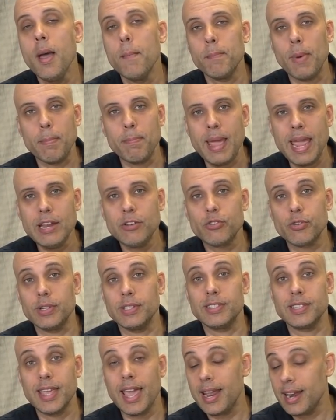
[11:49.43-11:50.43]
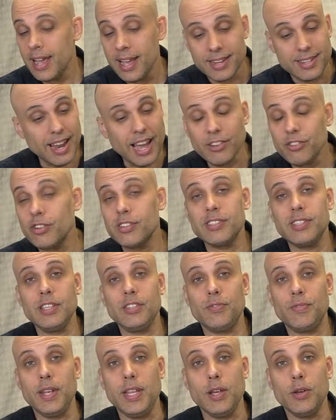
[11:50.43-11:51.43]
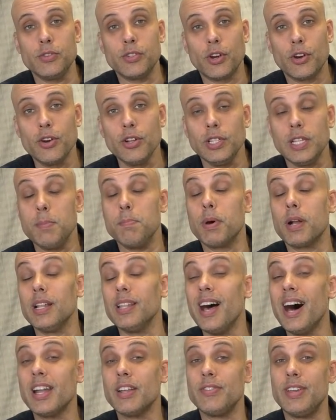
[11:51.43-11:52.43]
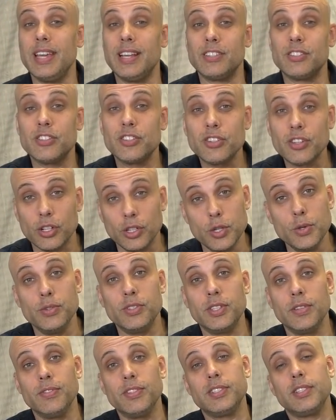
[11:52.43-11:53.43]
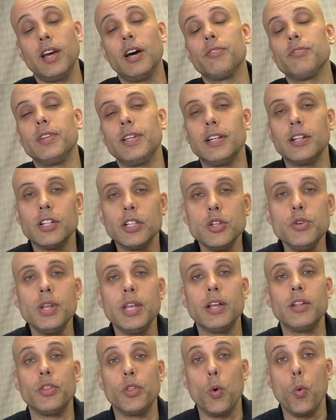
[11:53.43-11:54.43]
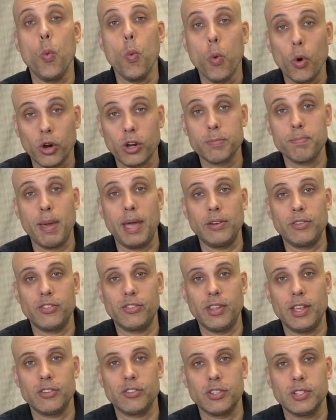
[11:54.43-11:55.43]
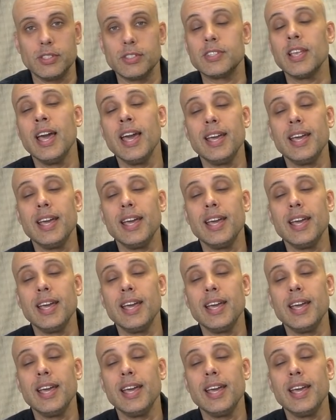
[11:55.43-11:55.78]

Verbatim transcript: My patrons get not just these videos early, but a lot of exclusive stuff, including the workbench sessions.